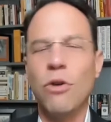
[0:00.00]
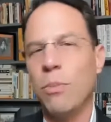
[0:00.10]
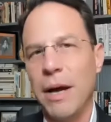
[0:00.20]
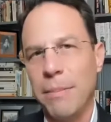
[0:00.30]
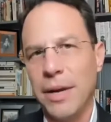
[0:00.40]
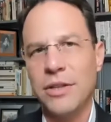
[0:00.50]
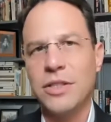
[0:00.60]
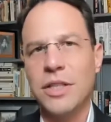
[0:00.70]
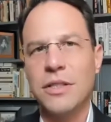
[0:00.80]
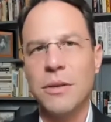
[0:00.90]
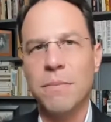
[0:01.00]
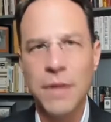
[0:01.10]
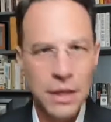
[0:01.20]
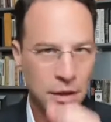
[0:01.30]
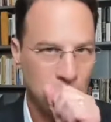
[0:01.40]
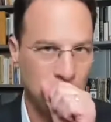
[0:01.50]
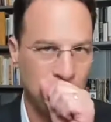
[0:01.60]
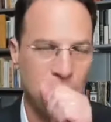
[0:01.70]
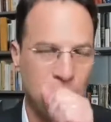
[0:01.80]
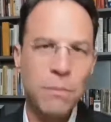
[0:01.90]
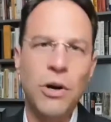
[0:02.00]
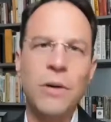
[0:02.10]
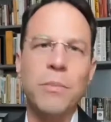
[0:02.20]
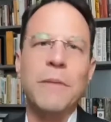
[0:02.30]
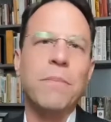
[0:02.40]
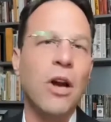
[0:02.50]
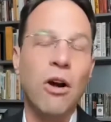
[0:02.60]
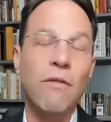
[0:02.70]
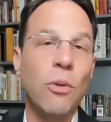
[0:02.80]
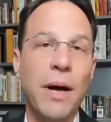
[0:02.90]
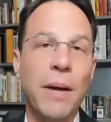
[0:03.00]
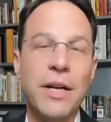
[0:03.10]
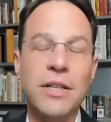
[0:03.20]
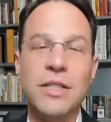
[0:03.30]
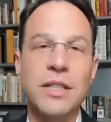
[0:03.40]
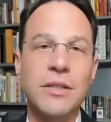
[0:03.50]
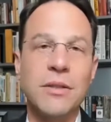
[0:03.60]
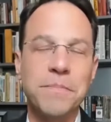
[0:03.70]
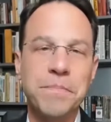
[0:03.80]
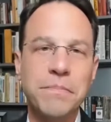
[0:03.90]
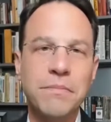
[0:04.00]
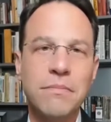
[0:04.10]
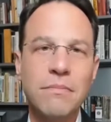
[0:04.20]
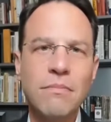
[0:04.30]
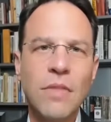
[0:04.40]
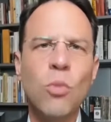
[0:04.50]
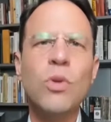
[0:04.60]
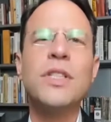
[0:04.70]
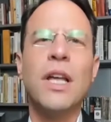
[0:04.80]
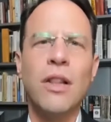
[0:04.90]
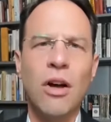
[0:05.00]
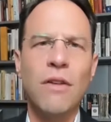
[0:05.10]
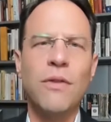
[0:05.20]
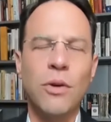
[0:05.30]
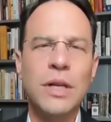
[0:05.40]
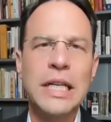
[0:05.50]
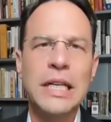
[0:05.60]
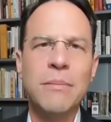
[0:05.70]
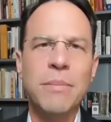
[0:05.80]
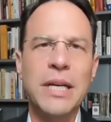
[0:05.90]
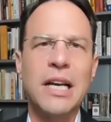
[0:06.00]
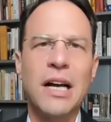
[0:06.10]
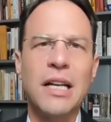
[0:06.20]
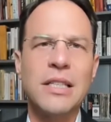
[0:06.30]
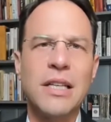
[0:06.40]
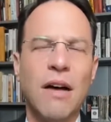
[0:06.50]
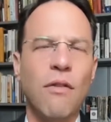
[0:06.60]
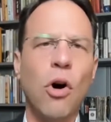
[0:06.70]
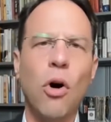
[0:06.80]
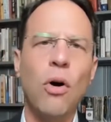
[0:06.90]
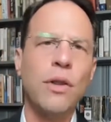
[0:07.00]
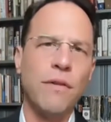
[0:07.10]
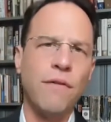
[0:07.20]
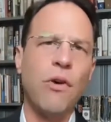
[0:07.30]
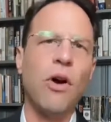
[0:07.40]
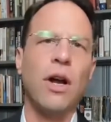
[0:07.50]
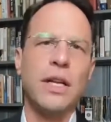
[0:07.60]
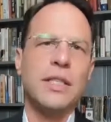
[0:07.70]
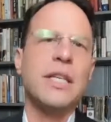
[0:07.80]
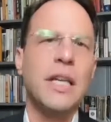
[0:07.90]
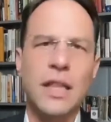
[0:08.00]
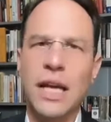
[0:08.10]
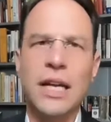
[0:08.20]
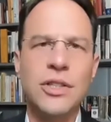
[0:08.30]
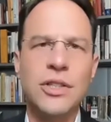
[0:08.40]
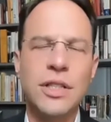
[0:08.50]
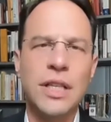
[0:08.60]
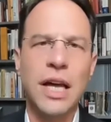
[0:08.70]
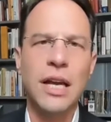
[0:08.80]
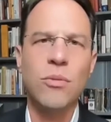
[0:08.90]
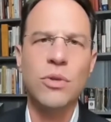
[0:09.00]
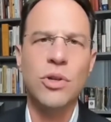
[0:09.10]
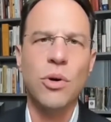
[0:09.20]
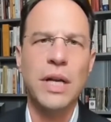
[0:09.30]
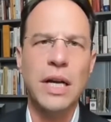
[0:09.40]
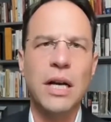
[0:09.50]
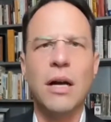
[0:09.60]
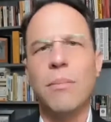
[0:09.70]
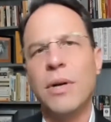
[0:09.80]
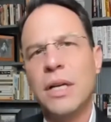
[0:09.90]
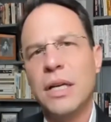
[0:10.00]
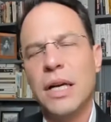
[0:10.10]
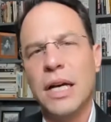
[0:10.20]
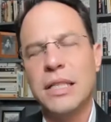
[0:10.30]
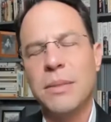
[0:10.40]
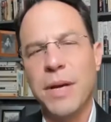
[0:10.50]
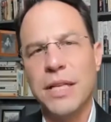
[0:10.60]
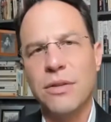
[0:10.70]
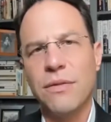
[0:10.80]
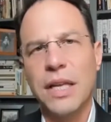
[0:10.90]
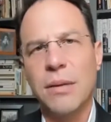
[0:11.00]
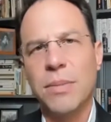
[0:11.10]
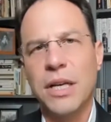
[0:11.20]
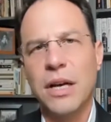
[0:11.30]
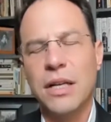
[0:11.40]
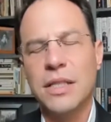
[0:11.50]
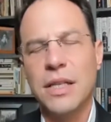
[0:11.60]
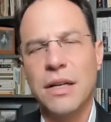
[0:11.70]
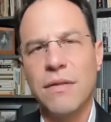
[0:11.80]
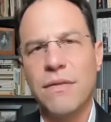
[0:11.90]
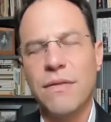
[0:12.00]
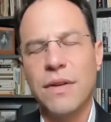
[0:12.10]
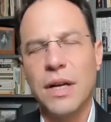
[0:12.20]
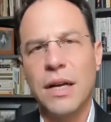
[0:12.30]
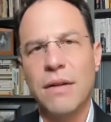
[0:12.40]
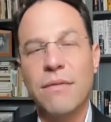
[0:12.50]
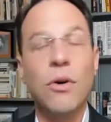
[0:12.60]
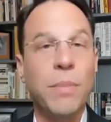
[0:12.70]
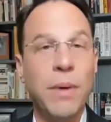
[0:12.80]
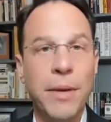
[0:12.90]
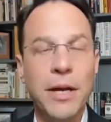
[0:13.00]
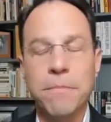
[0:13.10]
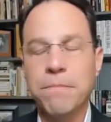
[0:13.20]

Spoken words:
by mail system, pardon me, our vote by mail system was unlawful because of all the fraud, as he alleged, that was going to come to Pennsylvania because of vote by mail.